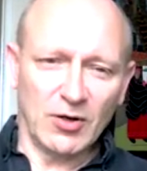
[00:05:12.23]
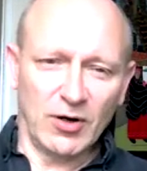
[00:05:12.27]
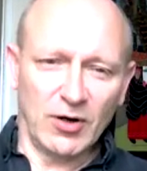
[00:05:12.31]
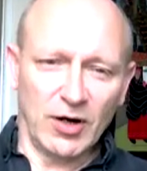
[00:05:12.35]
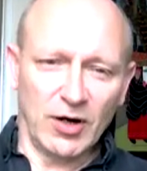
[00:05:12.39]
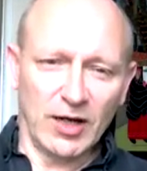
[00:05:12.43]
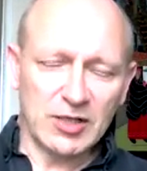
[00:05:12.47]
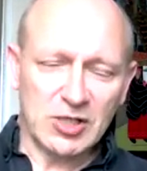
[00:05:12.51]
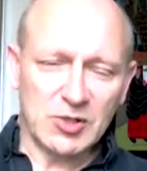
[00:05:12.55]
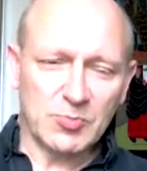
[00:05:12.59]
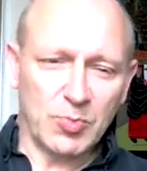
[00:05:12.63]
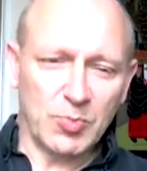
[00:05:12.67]
I
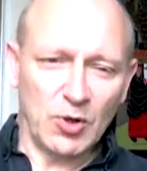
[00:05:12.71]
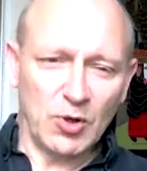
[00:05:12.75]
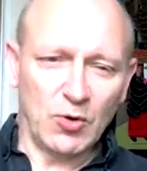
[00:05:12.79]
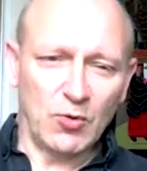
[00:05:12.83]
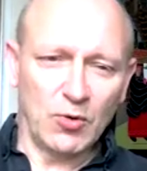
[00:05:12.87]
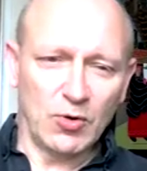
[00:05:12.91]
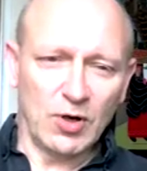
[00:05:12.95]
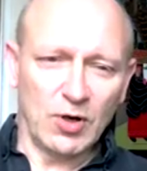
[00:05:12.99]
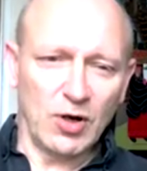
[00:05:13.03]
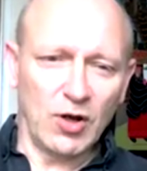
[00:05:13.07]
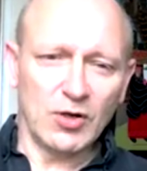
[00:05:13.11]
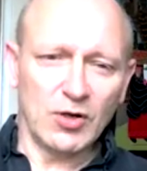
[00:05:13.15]

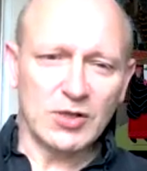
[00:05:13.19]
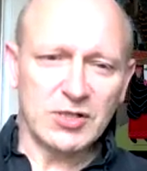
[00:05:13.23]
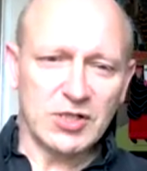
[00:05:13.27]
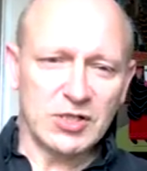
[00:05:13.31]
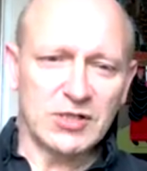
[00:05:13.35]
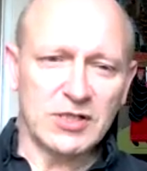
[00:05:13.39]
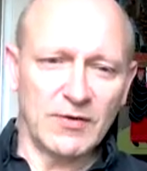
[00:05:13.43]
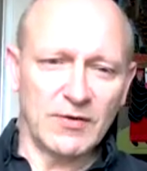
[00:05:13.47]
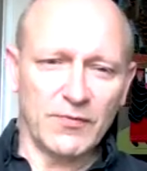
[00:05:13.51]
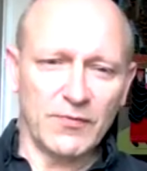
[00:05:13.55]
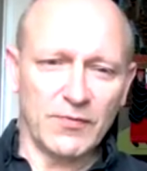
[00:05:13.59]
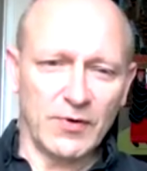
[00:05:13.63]
explored lots of
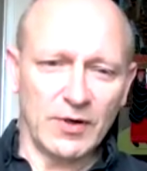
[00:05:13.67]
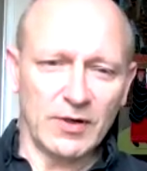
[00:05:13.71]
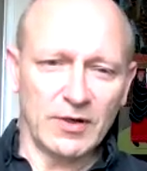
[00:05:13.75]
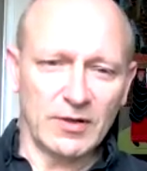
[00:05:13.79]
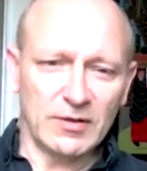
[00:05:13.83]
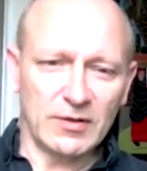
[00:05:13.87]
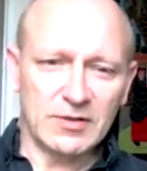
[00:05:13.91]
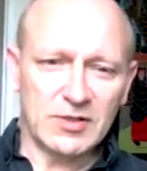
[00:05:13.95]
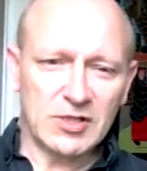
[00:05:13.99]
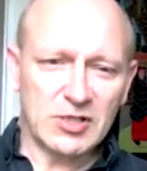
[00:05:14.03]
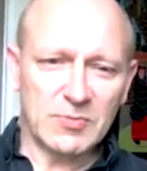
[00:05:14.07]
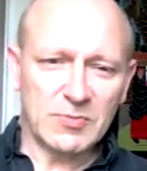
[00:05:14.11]

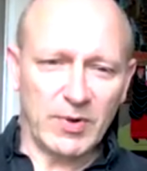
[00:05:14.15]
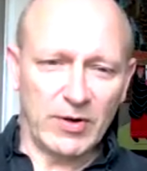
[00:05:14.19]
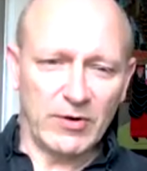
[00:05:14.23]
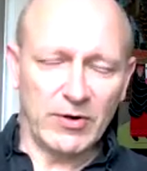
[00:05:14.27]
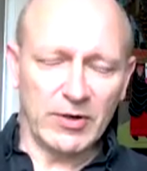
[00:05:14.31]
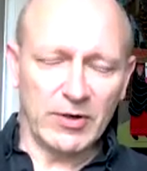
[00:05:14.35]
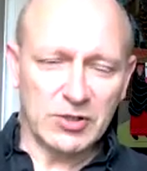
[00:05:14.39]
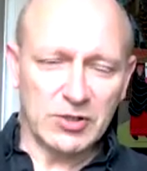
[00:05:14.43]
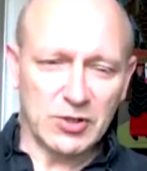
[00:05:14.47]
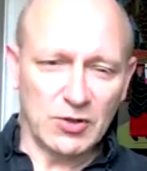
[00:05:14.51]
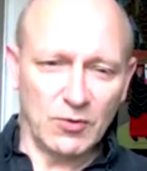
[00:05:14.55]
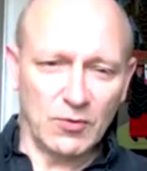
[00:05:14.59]
different
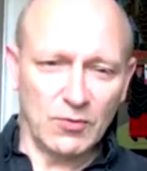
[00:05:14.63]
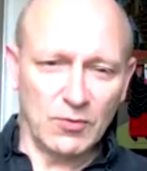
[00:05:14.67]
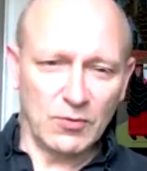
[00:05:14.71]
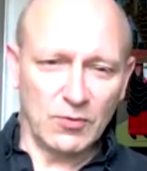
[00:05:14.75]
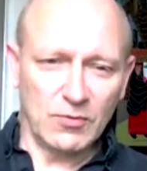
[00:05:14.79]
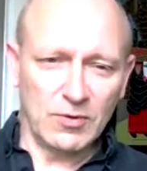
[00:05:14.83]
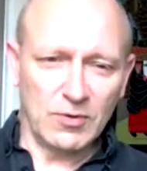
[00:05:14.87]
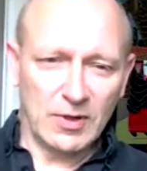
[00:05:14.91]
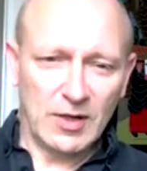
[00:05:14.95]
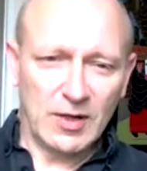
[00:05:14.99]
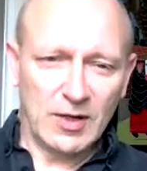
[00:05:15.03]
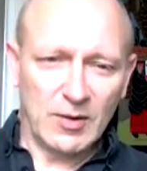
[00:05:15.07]

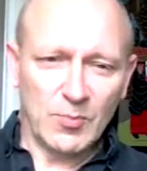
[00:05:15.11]
spiritual